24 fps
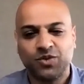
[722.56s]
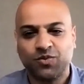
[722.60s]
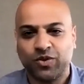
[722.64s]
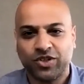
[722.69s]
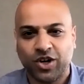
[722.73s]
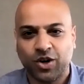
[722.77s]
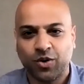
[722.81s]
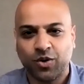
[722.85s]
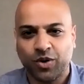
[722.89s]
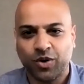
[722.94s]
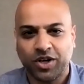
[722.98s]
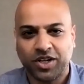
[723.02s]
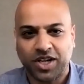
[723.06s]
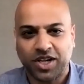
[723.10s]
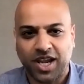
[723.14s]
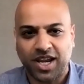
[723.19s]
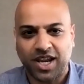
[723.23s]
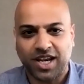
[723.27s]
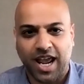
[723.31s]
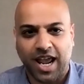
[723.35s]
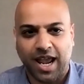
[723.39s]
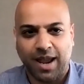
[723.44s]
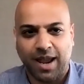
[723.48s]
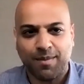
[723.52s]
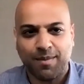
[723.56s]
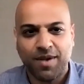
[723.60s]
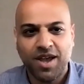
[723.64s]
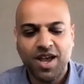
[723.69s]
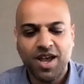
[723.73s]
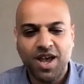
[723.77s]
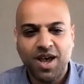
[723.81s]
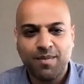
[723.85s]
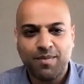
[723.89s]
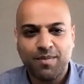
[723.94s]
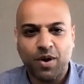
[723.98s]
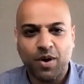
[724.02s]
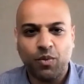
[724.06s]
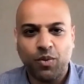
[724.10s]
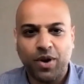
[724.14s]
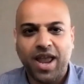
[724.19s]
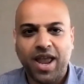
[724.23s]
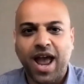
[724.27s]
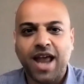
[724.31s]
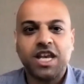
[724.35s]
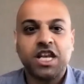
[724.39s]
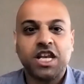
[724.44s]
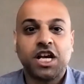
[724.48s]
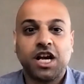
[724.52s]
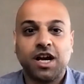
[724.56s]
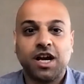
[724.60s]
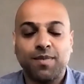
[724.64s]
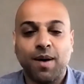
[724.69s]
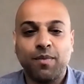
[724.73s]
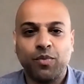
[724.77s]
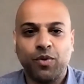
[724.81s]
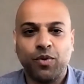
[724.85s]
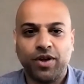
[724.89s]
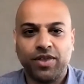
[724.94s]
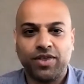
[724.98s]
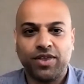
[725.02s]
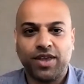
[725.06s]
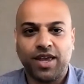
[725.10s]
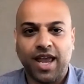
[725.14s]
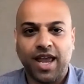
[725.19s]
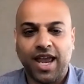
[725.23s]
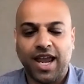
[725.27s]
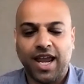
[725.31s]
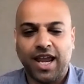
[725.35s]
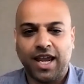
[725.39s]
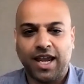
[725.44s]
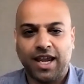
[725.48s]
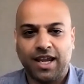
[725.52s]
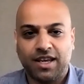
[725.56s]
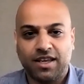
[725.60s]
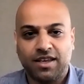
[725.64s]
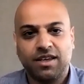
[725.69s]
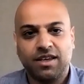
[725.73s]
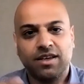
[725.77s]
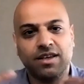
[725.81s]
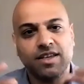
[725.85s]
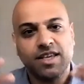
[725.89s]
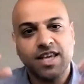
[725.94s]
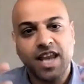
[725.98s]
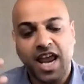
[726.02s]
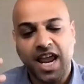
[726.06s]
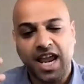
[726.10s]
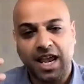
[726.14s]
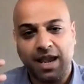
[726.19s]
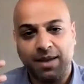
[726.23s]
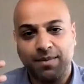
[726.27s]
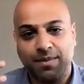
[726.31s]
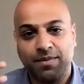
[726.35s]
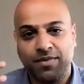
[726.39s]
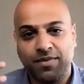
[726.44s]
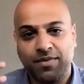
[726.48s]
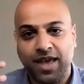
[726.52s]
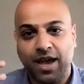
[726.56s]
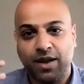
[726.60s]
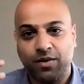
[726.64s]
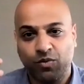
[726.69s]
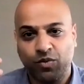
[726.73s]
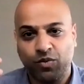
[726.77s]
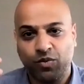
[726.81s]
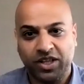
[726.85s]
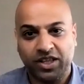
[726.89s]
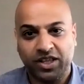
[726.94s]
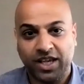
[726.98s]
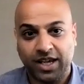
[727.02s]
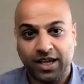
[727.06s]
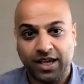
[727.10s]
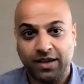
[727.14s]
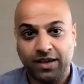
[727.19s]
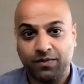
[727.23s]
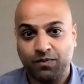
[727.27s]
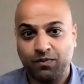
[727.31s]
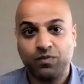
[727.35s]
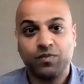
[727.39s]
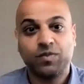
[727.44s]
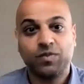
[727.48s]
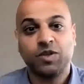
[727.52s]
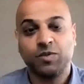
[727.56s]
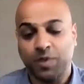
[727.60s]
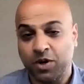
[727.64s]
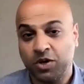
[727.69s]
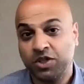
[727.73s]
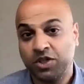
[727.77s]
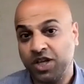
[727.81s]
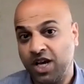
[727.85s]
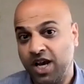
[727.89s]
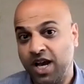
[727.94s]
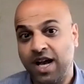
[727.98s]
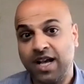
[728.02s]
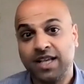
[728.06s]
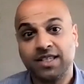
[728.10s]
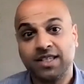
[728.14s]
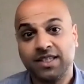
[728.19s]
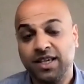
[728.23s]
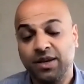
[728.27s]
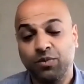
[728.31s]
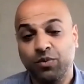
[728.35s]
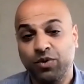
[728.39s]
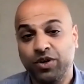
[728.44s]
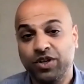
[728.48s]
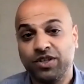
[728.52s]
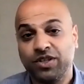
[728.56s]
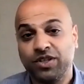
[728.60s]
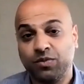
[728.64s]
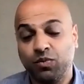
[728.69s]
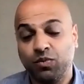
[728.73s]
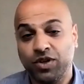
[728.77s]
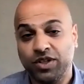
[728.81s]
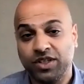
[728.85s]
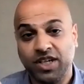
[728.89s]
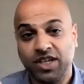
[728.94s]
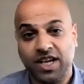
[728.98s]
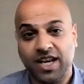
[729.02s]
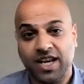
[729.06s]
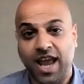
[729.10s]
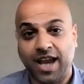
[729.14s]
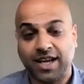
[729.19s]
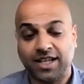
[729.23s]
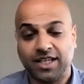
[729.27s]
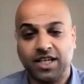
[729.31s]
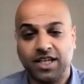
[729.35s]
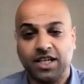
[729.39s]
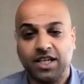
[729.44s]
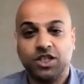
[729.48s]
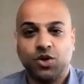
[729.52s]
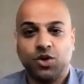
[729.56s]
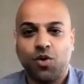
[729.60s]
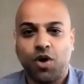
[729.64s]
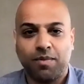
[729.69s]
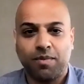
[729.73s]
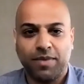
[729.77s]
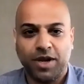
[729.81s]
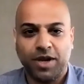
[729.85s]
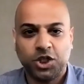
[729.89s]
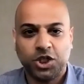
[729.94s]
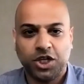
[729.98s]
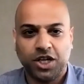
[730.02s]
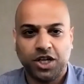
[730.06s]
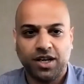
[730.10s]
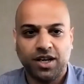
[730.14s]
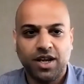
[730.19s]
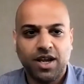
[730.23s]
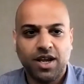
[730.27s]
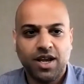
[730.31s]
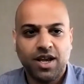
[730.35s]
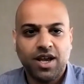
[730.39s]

was our working name, but we had to come up with a name that really spoke to us and was connected to our mission.